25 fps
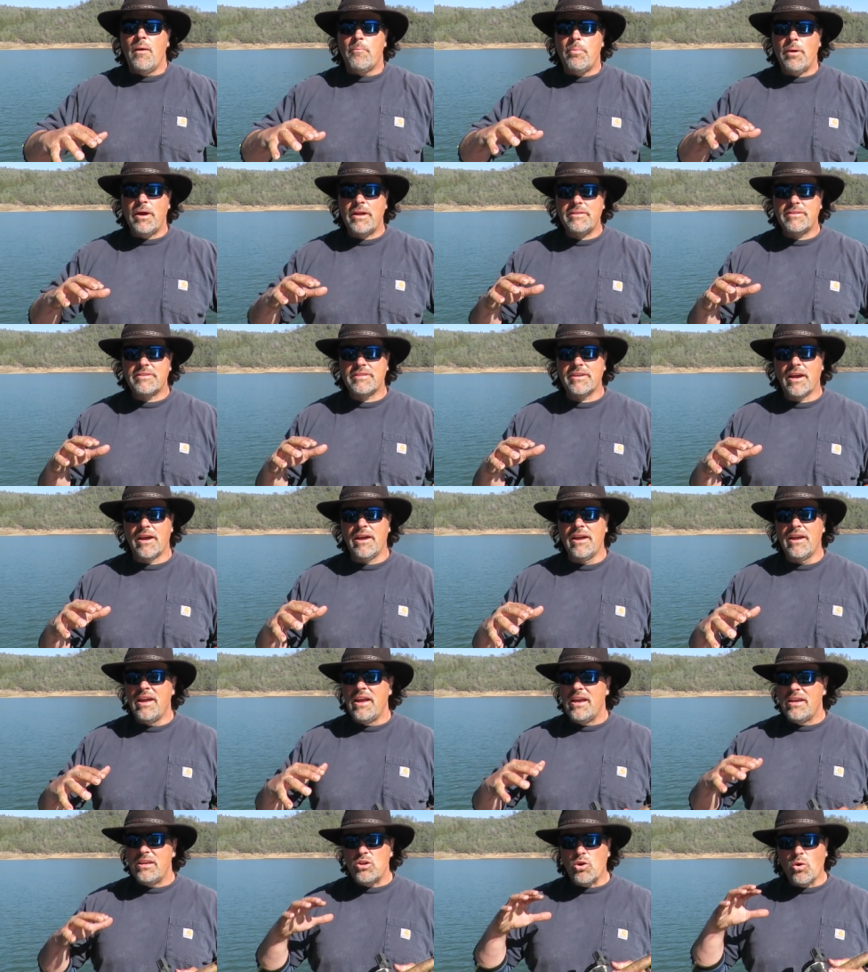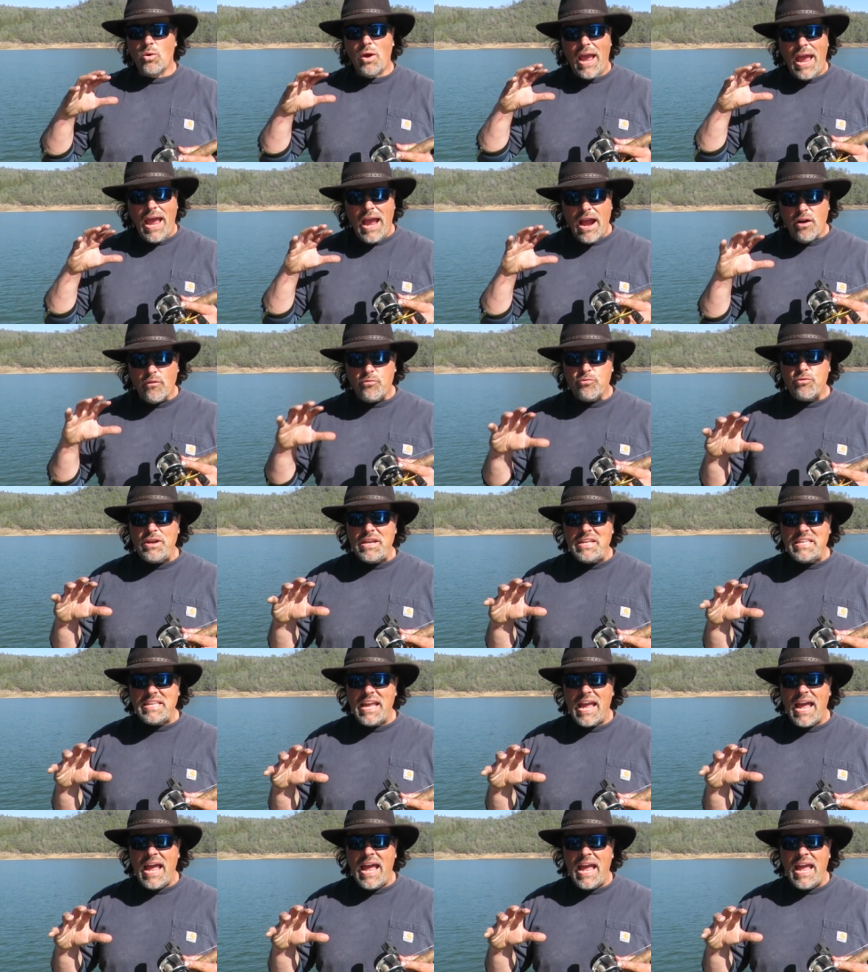But you know, every
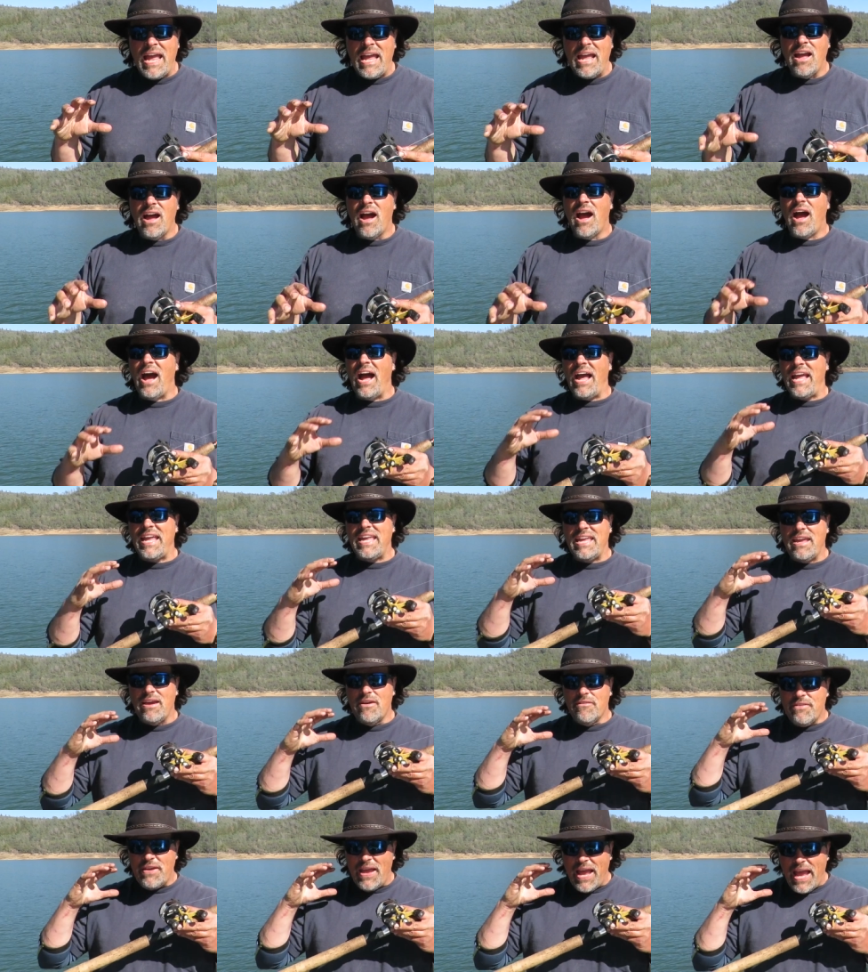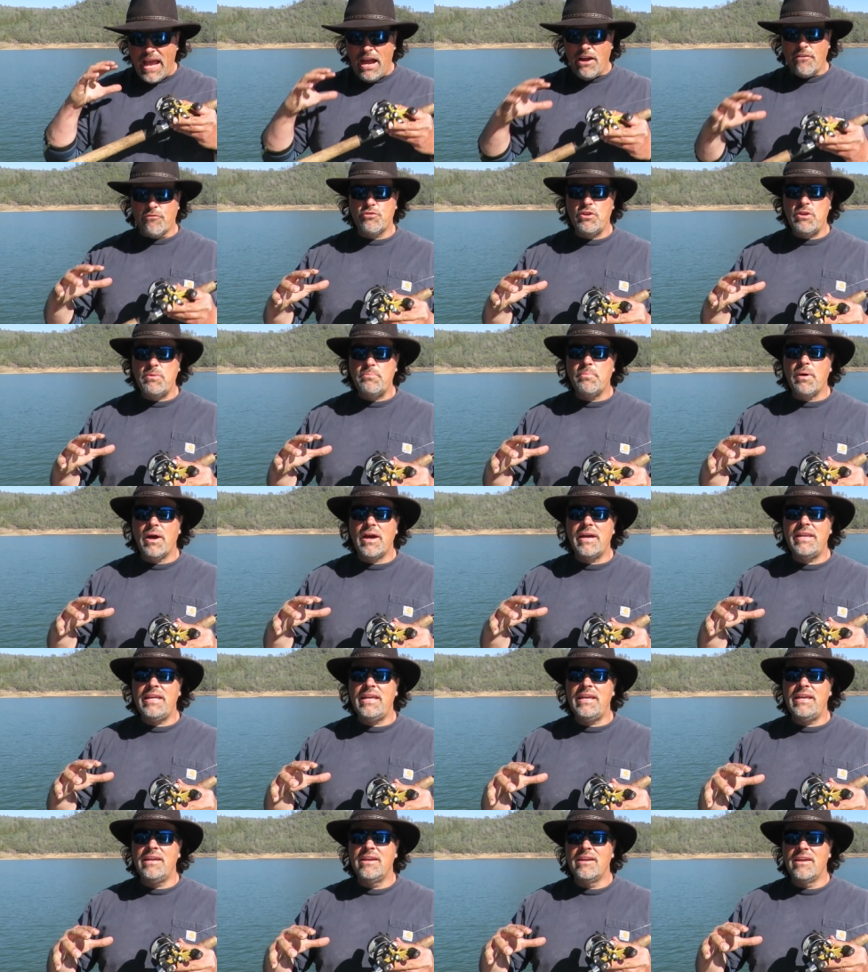day I give
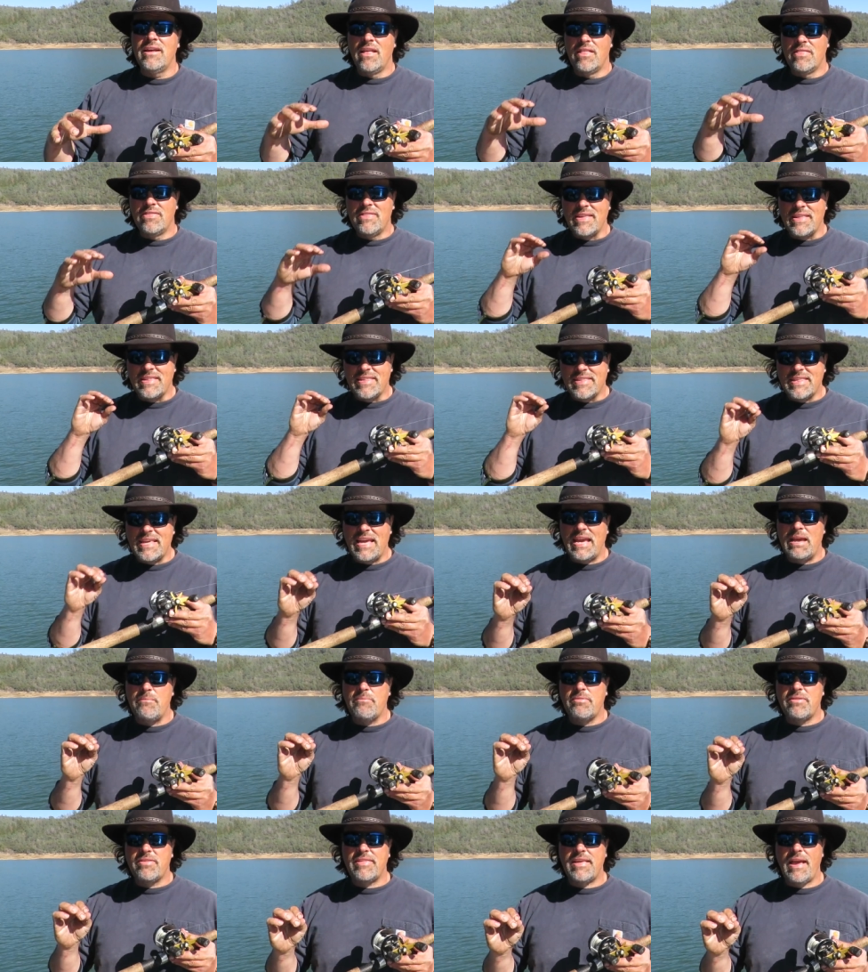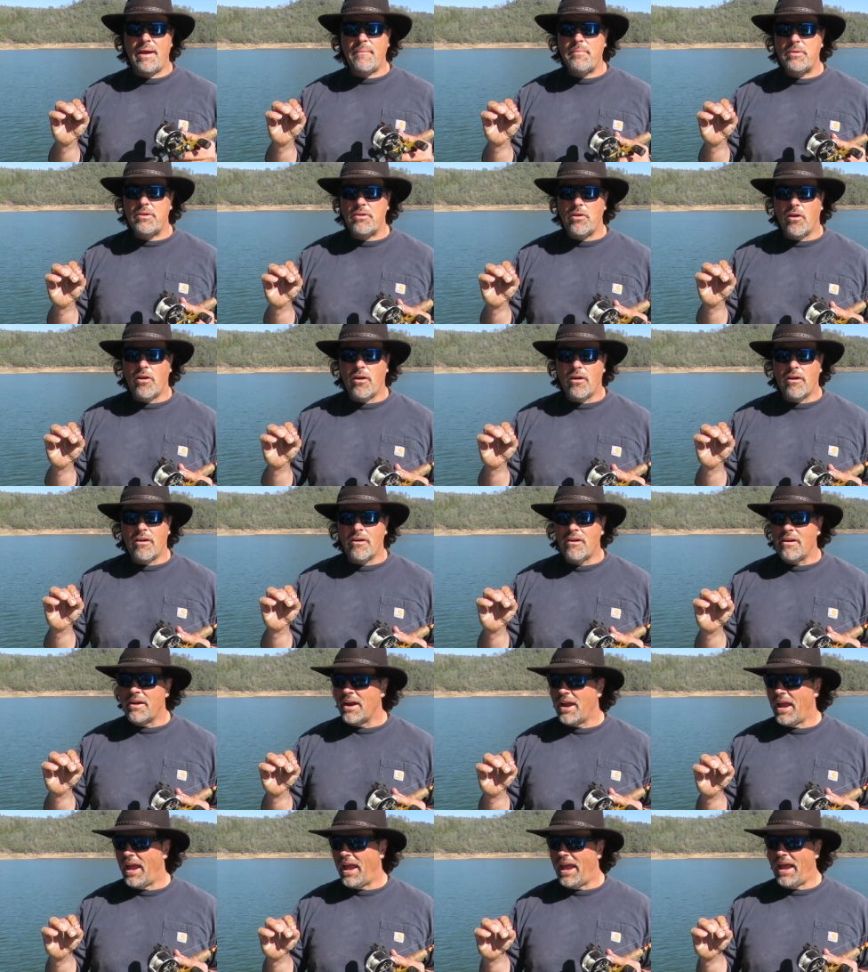everybody the same
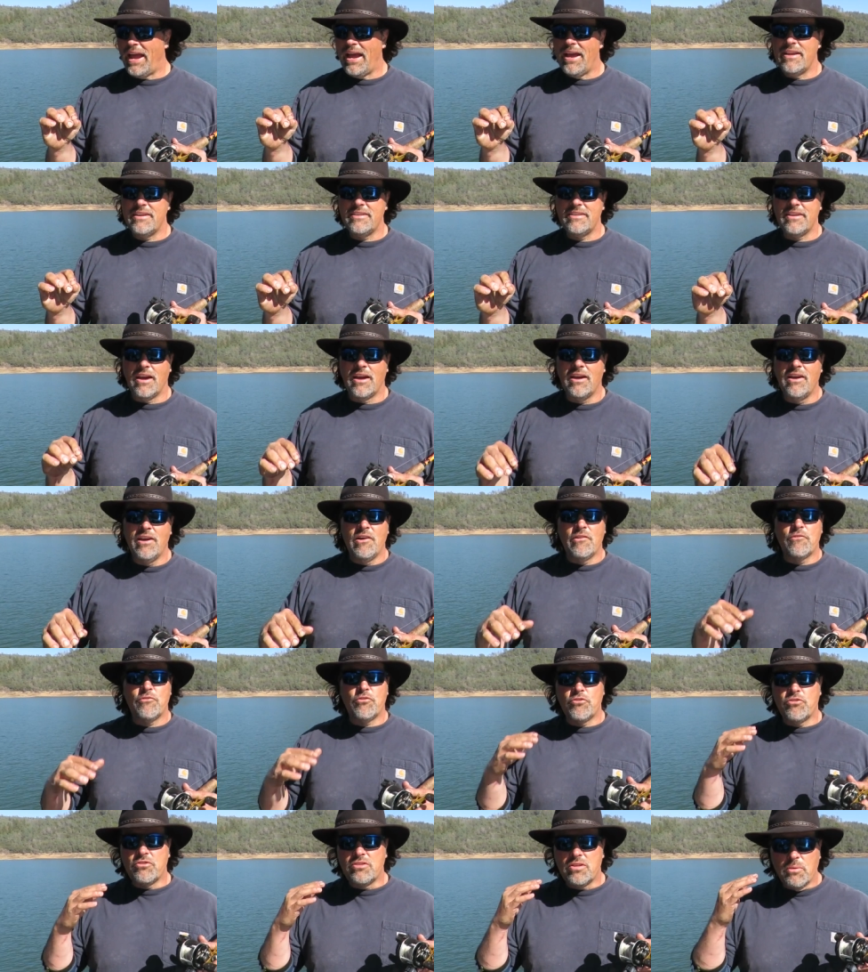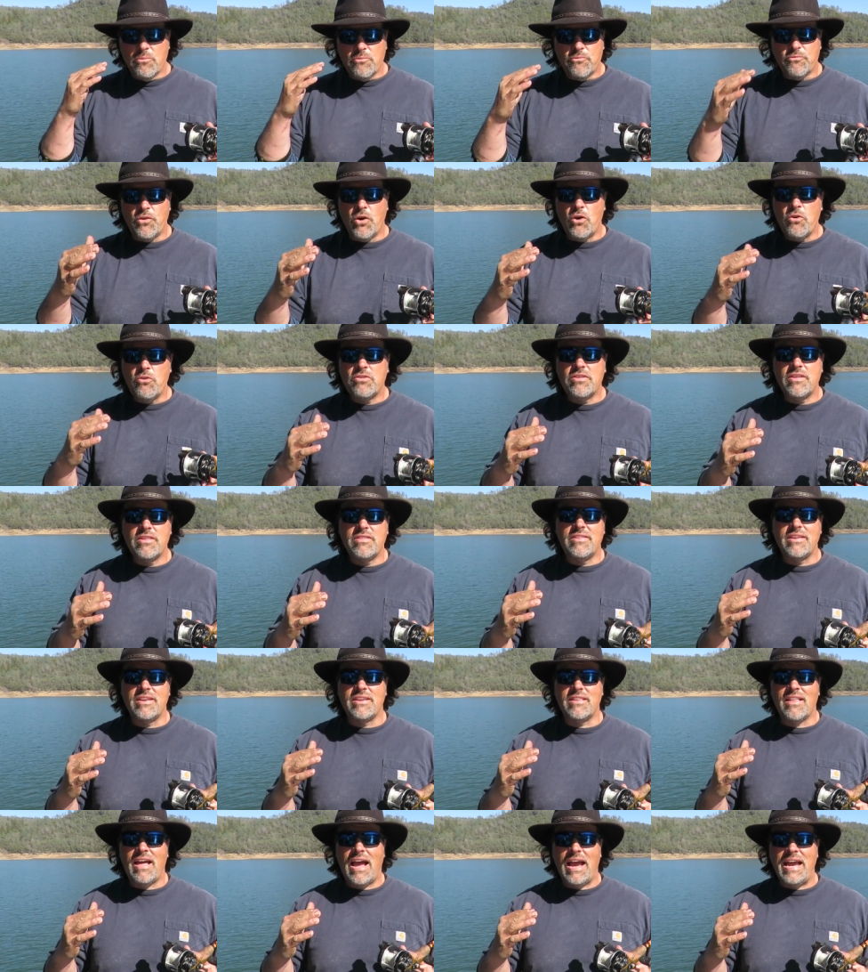seminar. And for some folks,
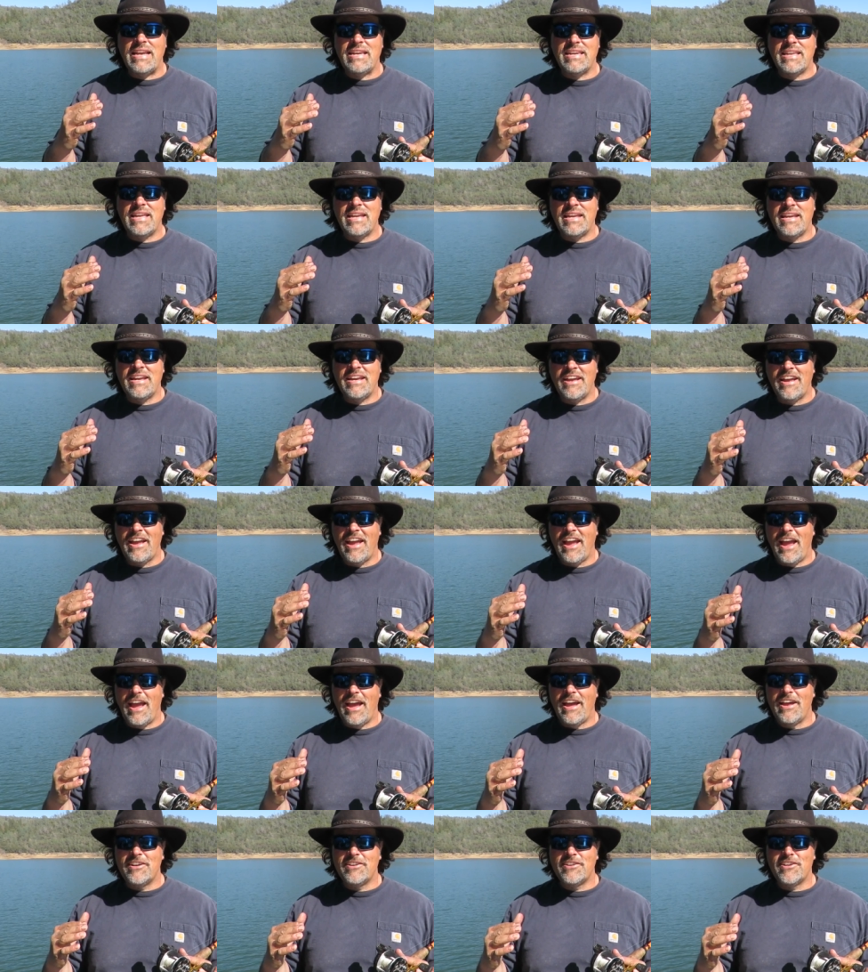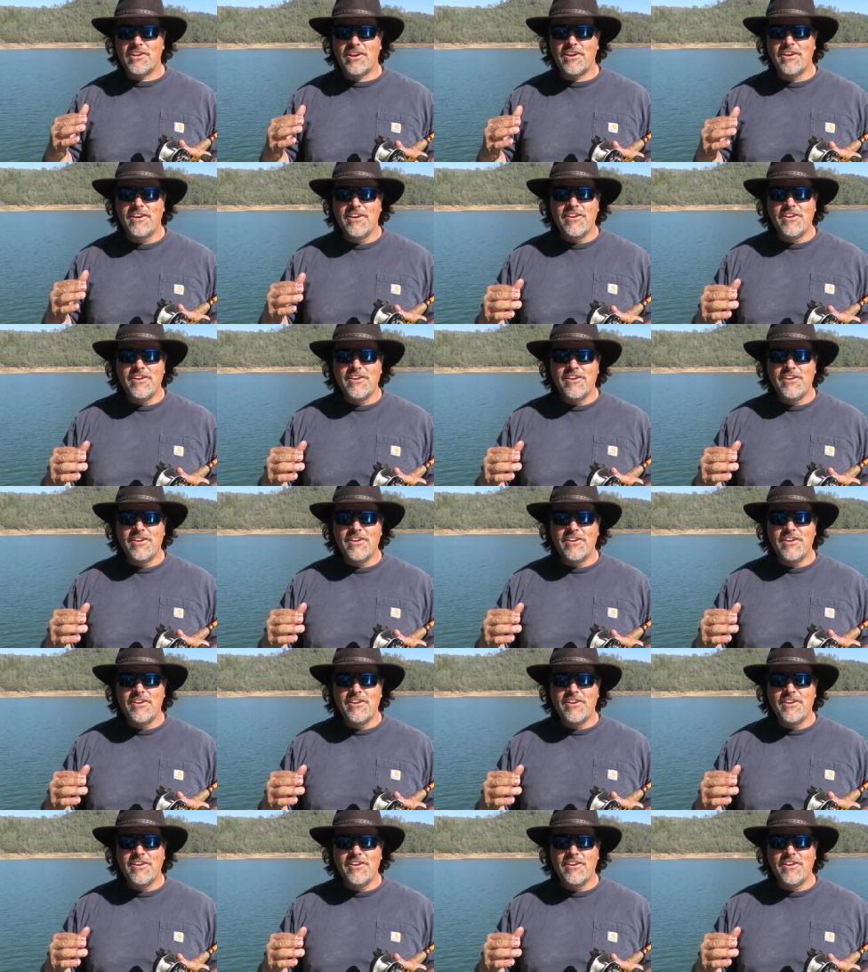it's enlightening, and